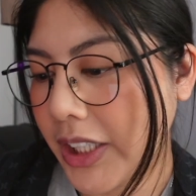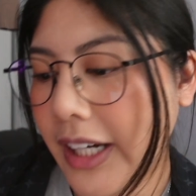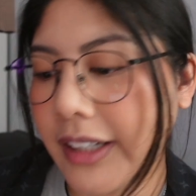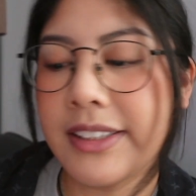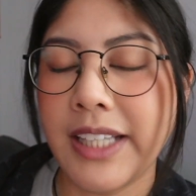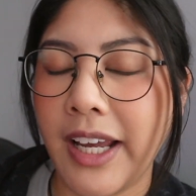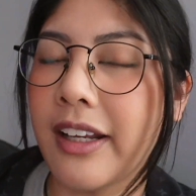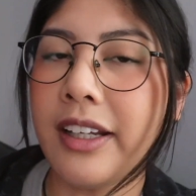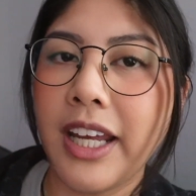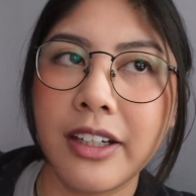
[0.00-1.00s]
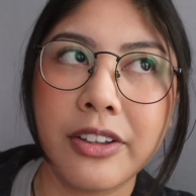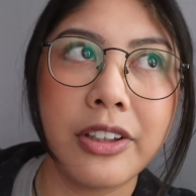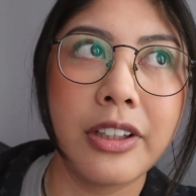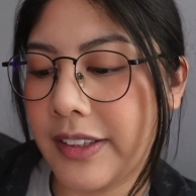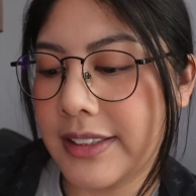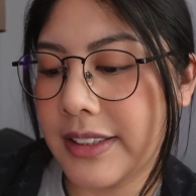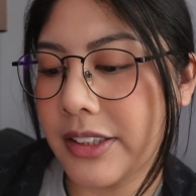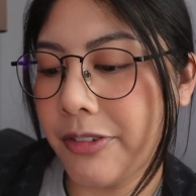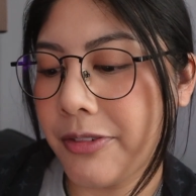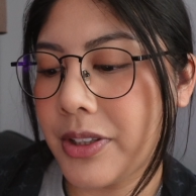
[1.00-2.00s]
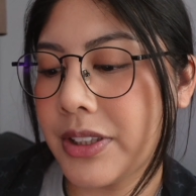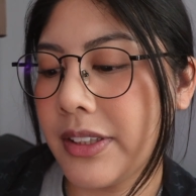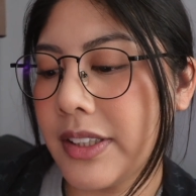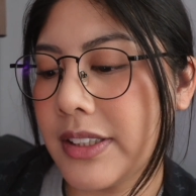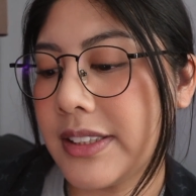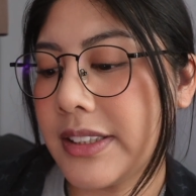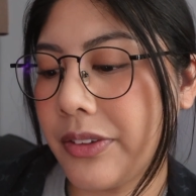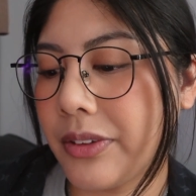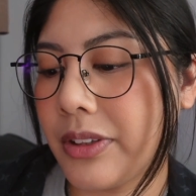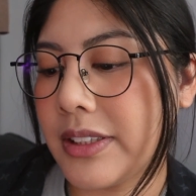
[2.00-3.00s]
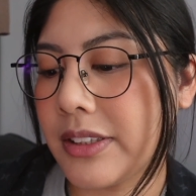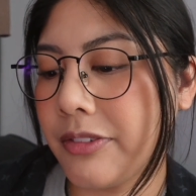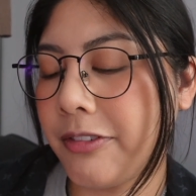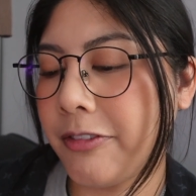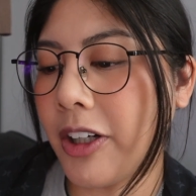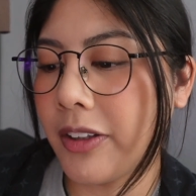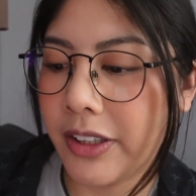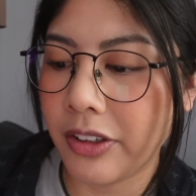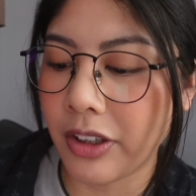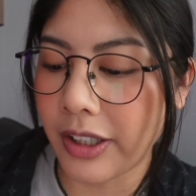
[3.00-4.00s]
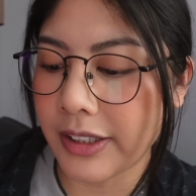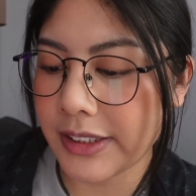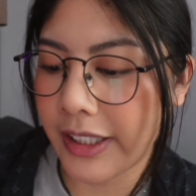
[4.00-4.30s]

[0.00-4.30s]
Yeah, it's Hannah Kaner. This is the first of the series of Fallen Gods.